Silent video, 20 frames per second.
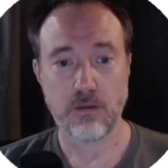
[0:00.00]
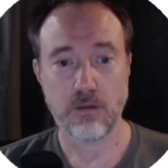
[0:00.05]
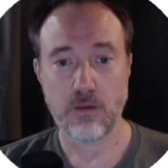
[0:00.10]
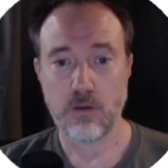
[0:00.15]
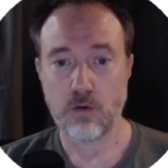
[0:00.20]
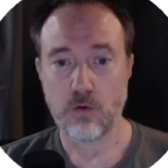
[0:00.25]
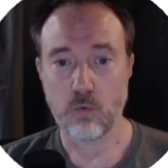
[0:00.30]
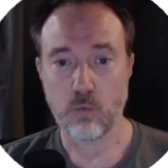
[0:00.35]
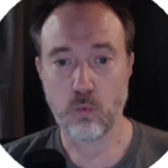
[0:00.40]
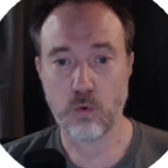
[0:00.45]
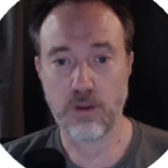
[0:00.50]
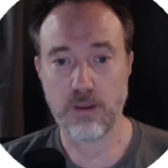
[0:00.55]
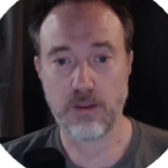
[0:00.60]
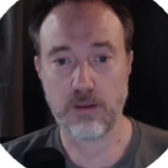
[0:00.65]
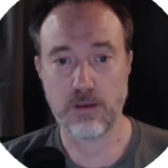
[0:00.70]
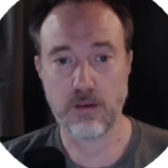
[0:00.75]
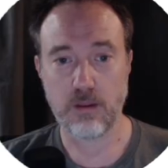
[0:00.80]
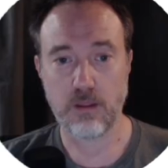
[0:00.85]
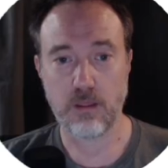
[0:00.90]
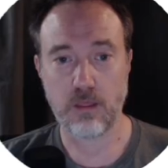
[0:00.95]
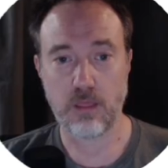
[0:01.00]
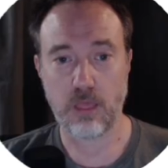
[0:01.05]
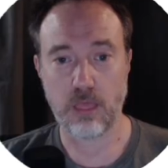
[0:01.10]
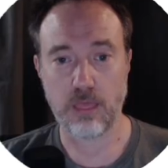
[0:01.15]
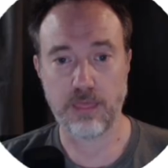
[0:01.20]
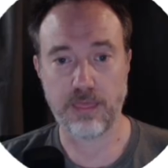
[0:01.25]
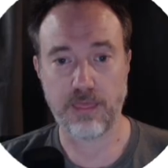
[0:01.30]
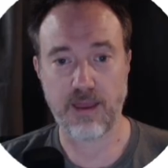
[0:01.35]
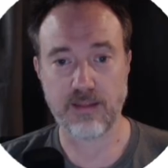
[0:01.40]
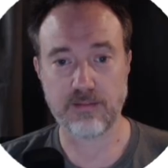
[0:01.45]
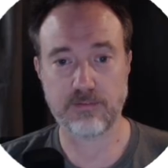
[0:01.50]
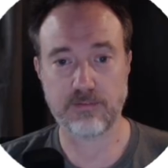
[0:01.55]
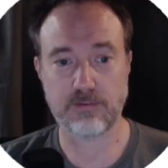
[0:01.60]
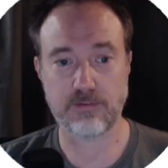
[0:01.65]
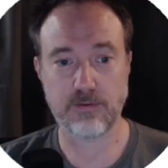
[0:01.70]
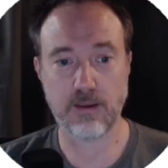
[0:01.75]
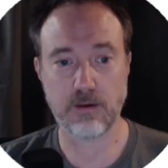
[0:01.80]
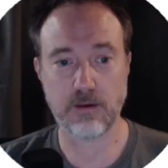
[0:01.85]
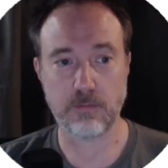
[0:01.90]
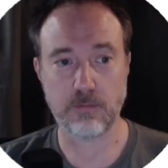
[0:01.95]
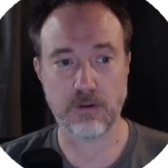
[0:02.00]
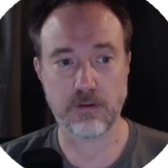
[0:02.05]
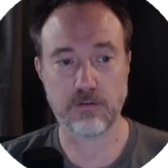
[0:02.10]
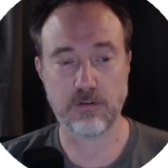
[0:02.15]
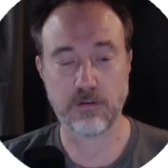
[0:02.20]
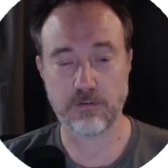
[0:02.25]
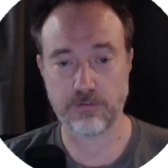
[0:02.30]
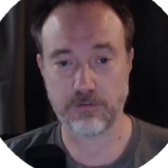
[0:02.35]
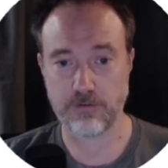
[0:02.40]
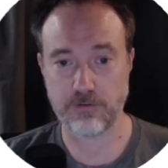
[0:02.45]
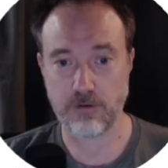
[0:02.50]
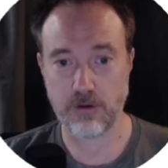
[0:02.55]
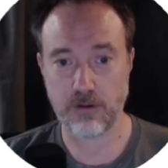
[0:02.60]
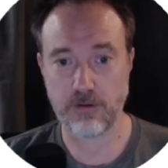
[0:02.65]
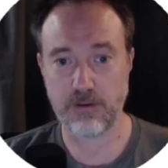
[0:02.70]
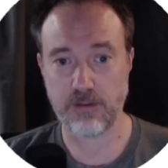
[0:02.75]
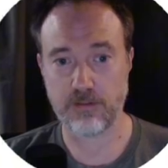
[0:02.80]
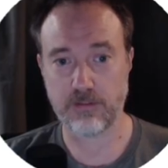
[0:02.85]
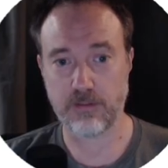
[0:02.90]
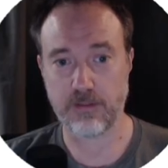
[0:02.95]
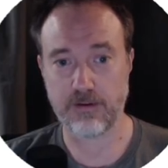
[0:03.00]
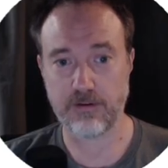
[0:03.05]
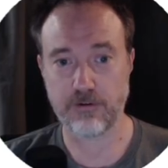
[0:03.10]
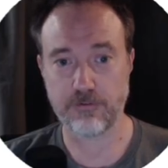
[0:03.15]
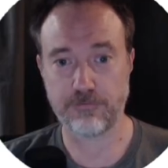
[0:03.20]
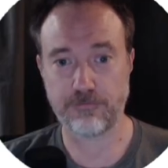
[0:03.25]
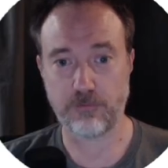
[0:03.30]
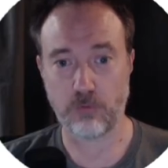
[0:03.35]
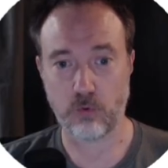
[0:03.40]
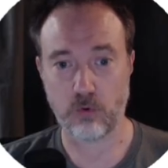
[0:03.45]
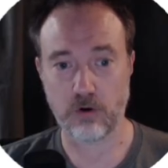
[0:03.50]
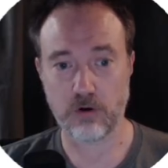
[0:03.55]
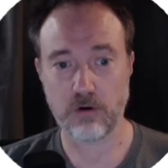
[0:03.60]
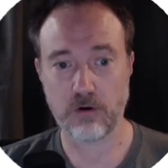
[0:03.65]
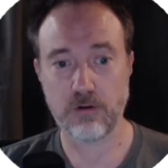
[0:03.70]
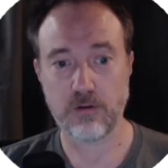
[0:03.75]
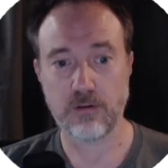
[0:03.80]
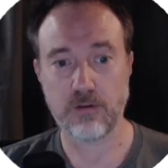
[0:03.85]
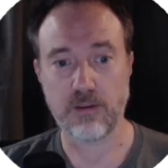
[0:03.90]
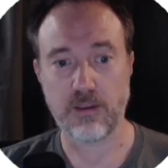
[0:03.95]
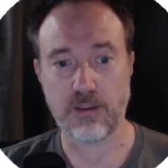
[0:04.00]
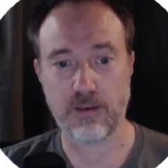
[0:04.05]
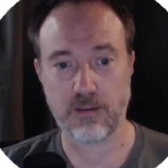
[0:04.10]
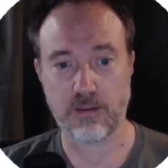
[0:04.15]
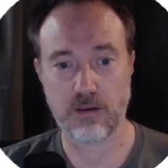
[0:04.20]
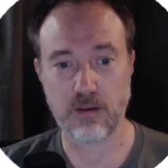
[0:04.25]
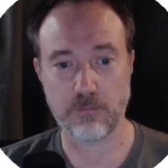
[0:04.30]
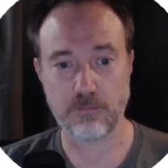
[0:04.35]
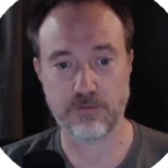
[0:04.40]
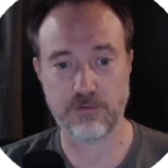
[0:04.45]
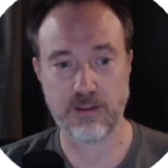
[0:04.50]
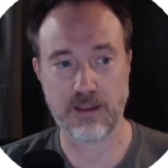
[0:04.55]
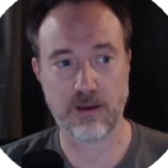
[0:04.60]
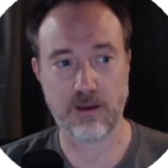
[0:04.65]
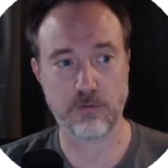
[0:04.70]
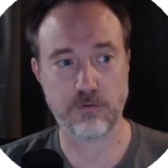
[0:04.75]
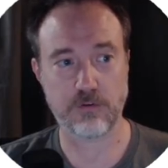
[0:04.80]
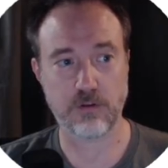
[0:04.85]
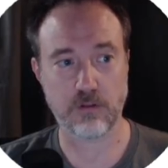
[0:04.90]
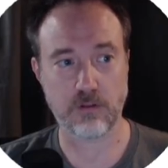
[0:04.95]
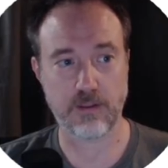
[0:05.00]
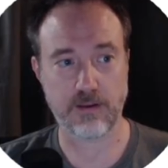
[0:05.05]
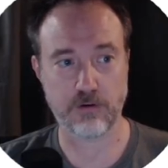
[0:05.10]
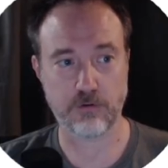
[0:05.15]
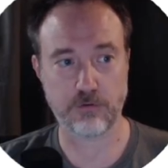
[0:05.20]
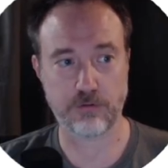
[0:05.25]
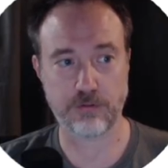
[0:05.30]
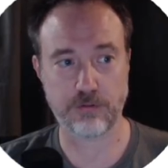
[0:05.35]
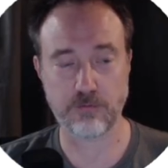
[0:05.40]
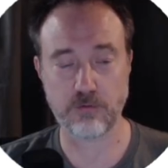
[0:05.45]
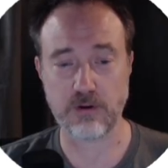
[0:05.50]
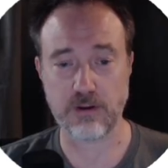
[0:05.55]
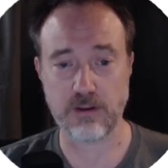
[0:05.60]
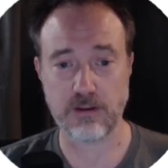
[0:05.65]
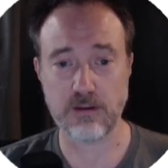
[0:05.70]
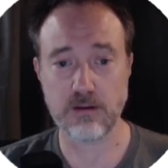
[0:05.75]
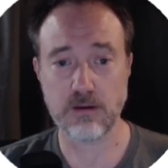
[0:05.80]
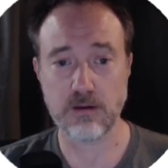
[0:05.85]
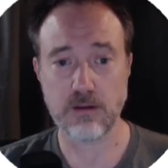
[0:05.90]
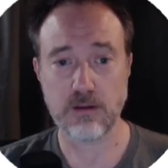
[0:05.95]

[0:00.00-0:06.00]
When that segment is done at layer 4 and it comes down to layer 3,